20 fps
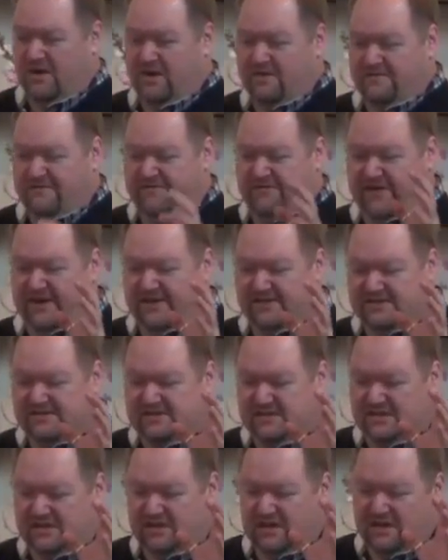
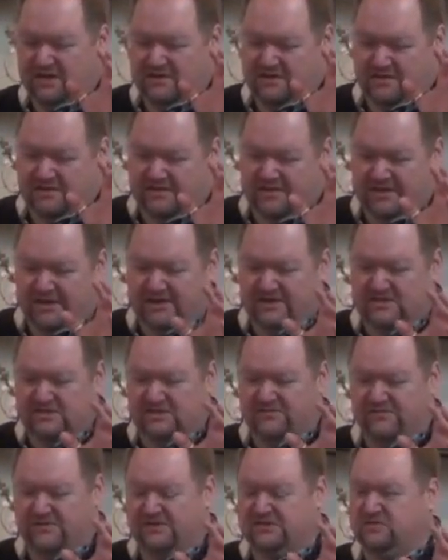facing the things
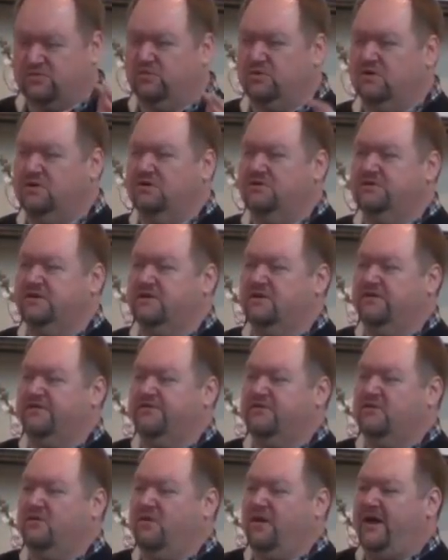of this world that'll
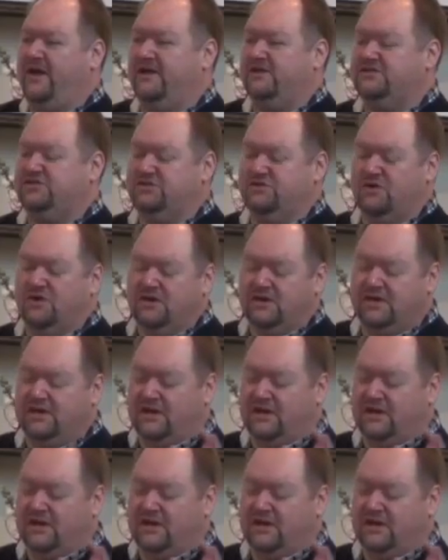throw at us to